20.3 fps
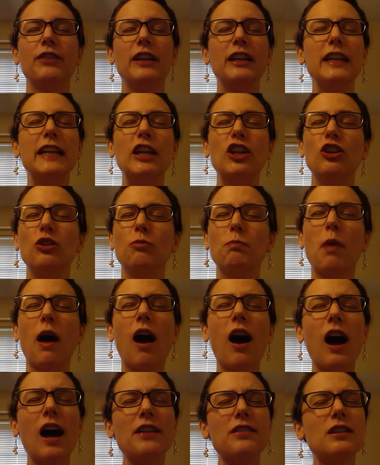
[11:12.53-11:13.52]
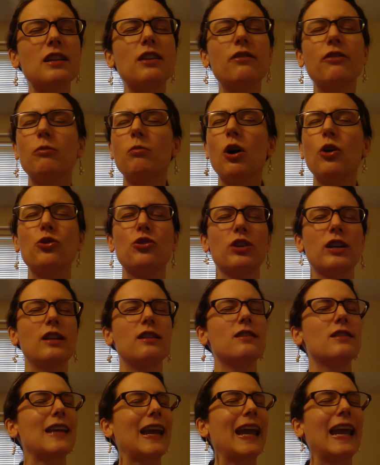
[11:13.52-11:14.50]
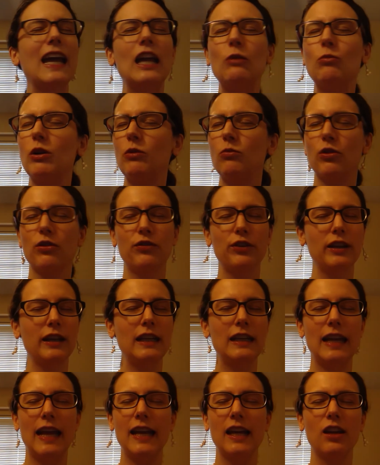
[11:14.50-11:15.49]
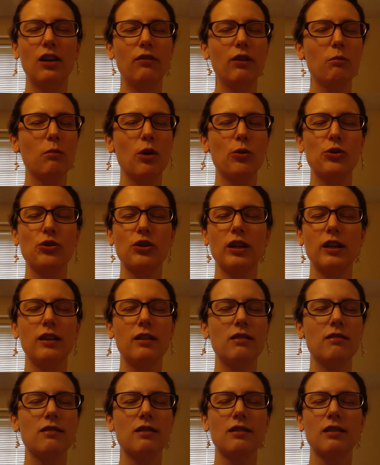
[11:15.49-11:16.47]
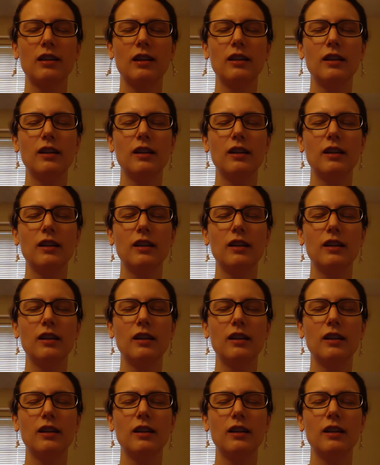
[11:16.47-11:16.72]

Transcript: feeling positive emotions and when we're feeling negative emotions.